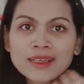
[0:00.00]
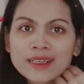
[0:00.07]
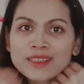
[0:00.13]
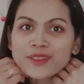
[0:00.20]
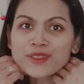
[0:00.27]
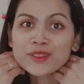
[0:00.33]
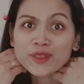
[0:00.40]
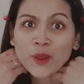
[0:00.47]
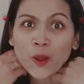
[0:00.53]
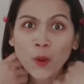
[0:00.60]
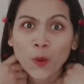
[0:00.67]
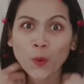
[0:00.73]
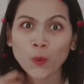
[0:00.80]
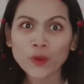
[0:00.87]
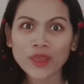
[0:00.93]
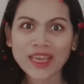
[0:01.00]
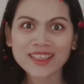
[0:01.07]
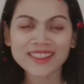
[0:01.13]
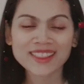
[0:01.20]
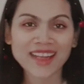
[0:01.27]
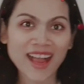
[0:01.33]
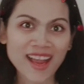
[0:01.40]
So yes
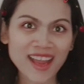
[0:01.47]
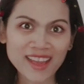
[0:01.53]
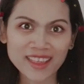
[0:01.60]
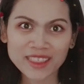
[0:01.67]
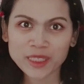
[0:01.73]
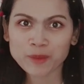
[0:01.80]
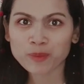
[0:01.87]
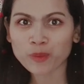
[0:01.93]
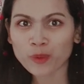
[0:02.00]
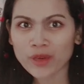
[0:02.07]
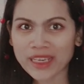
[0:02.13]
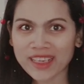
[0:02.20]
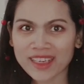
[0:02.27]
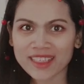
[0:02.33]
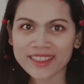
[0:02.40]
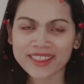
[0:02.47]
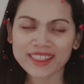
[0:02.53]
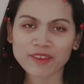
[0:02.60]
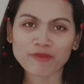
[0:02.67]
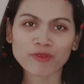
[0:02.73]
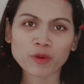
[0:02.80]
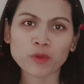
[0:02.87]
guys, spring it is
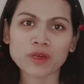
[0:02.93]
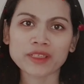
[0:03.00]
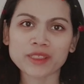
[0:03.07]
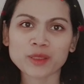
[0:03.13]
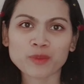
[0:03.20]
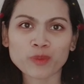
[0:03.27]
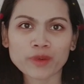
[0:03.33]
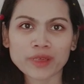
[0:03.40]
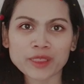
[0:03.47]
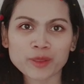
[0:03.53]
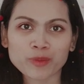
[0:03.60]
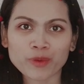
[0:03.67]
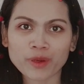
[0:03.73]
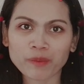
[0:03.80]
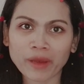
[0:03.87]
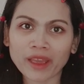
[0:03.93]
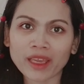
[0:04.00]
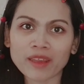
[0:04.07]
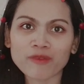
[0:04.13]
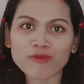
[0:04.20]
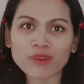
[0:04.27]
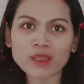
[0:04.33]
everyone. Spring. I
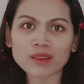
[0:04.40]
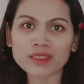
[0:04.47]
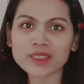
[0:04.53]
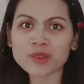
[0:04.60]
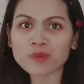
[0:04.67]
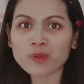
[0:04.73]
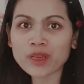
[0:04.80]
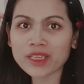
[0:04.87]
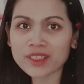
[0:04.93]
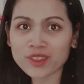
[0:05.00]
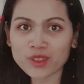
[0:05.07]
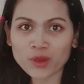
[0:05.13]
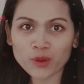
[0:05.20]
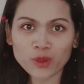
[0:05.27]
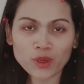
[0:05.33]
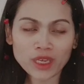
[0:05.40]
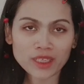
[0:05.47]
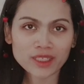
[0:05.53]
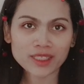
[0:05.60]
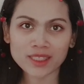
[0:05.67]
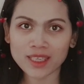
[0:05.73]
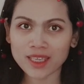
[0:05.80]
can feel the spring, so you can
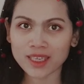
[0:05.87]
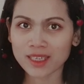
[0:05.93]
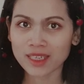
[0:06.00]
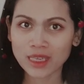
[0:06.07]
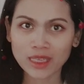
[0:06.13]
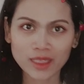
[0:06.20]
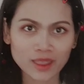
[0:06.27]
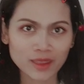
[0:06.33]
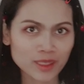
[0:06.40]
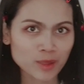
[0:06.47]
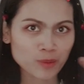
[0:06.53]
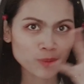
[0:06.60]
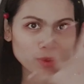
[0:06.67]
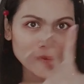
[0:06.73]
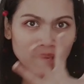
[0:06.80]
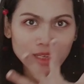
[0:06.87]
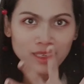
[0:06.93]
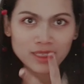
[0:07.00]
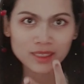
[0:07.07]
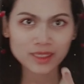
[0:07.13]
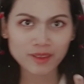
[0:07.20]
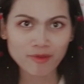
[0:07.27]
see the spring
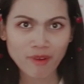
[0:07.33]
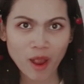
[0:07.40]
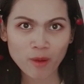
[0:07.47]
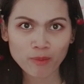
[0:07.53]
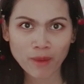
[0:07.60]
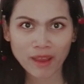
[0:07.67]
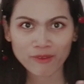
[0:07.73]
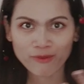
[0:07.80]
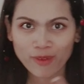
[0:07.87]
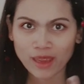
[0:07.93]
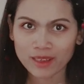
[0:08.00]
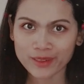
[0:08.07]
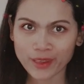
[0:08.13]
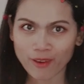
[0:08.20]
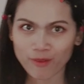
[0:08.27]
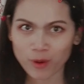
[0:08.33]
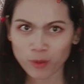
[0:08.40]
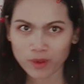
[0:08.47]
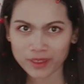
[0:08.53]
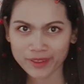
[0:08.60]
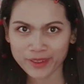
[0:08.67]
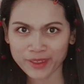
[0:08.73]
is around my face
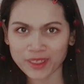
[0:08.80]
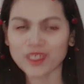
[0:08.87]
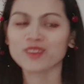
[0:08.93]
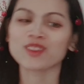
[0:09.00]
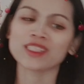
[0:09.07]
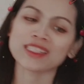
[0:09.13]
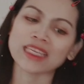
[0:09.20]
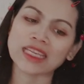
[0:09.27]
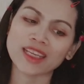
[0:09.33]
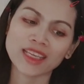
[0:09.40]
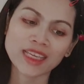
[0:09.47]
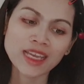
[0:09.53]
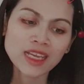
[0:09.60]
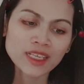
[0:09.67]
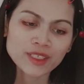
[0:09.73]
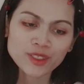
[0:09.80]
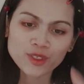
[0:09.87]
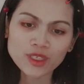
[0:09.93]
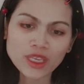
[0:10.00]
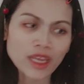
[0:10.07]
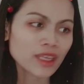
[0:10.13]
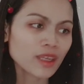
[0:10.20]
everyone. No, just kidding. So
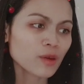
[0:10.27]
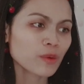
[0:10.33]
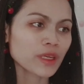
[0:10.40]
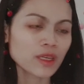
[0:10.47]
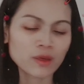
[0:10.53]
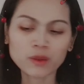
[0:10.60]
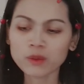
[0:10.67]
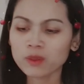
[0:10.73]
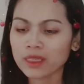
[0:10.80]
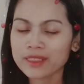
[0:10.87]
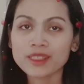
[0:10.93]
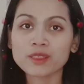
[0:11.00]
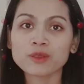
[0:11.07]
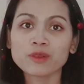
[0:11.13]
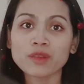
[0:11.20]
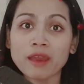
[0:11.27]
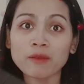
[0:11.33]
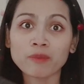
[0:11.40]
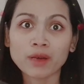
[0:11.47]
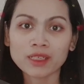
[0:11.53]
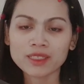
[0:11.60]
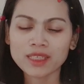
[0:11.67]
yeah, here we go. Let's do the
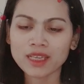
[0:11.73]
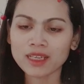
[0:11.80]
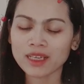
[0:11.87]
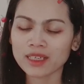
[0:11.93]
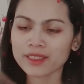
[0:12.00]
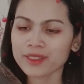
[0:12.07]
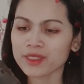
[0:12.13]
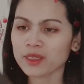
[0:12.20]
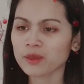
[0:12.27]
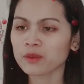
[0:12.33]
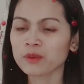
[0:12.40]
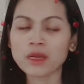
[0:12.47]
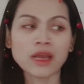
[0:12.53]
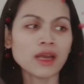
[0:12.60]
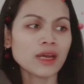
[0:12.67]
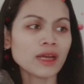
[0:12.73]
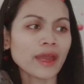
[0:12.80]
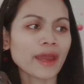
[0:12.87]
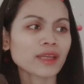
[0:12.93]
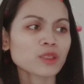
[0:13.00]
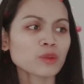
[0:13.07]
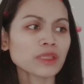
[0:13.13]
unboxing guys. So I
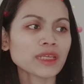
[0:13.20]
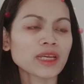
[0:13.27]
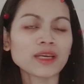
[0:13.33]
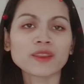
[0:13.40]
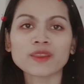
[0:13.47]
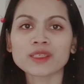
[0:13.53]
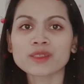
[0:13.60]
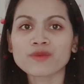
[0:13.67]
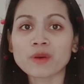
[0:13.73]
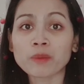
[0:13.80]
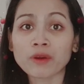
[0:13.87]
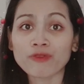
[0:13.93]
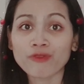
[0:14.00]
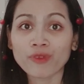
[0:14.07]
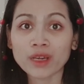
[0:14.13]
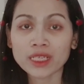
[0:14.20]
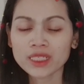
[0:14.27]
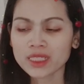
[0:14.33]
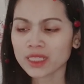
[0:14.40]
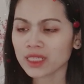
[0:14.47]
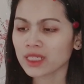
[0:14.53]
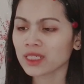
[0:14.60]
actually got this from a friend